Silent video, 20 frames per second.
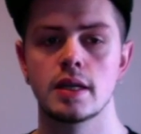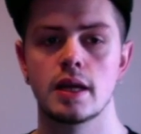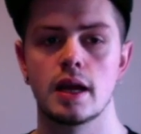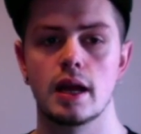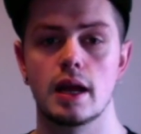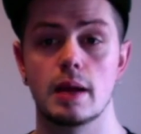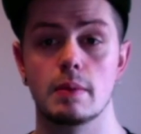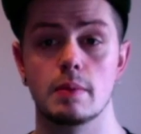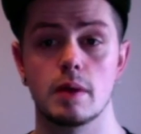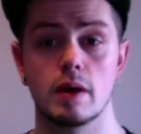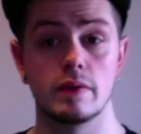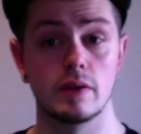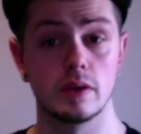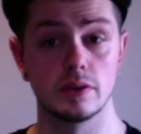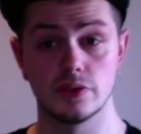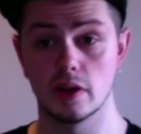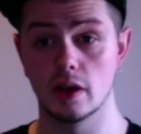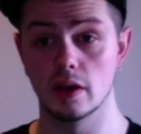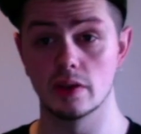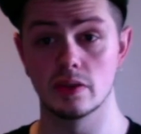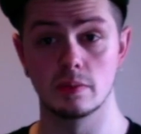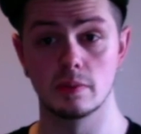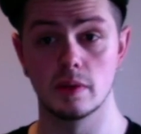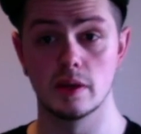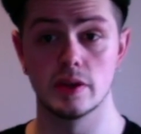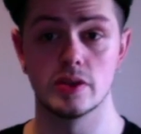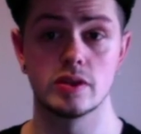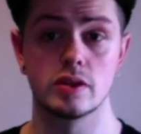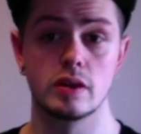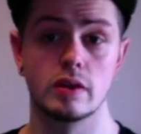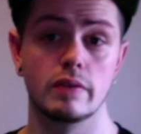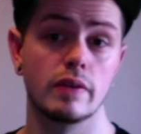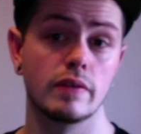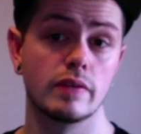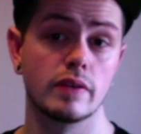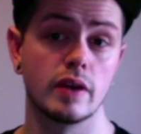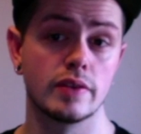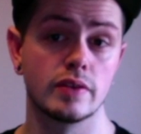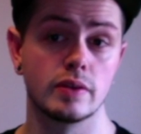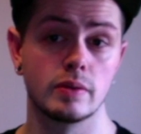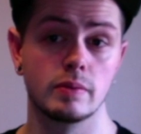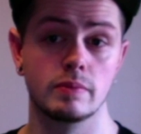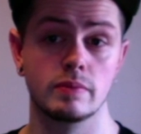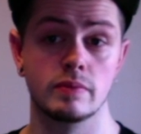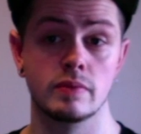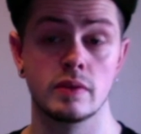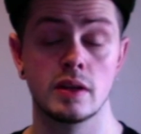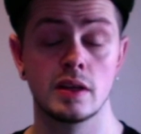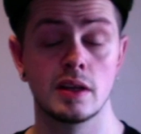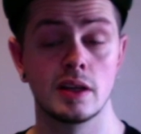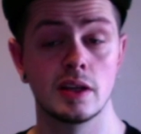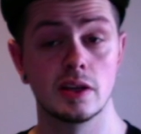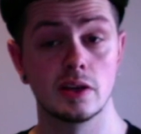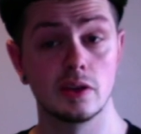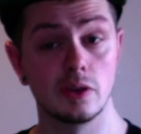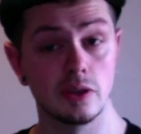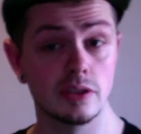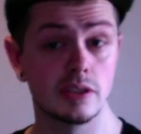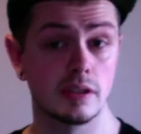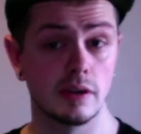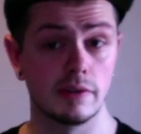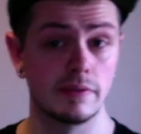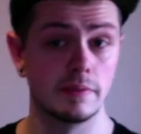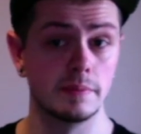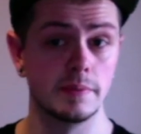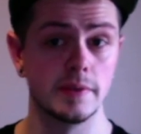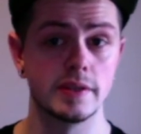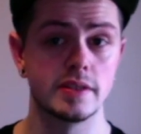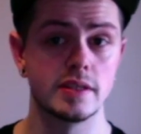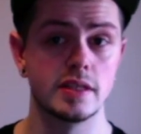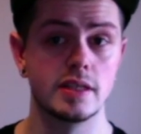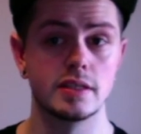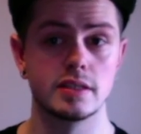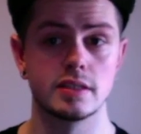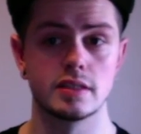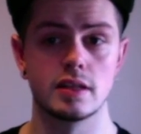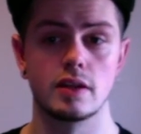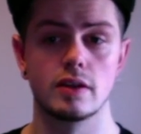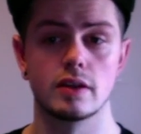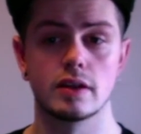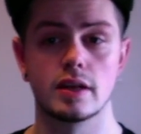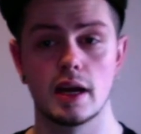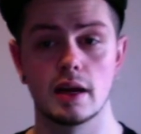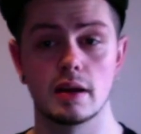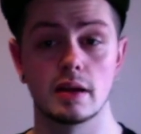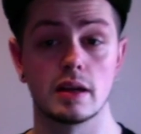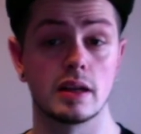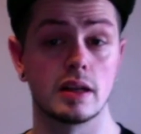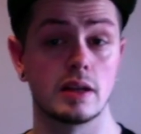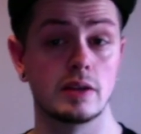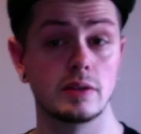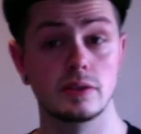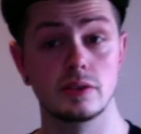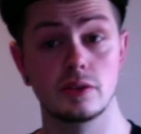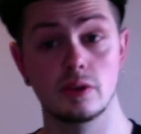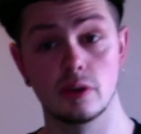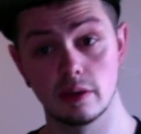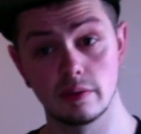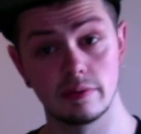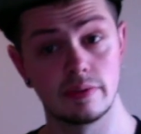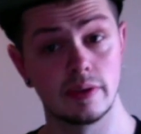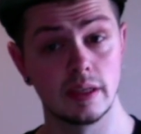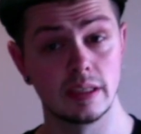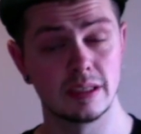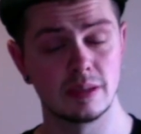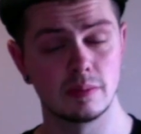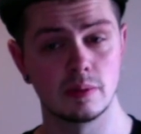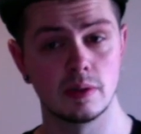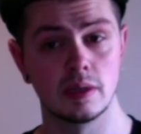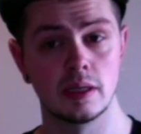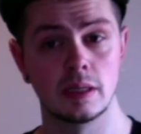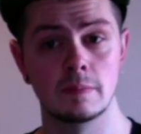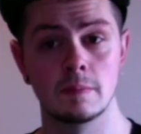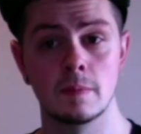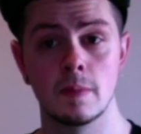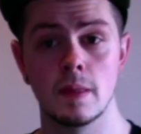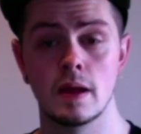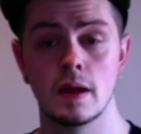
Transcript: I've also got some nice stuff. I've got some good stuff from this season to look at, including NorthFace Supreme.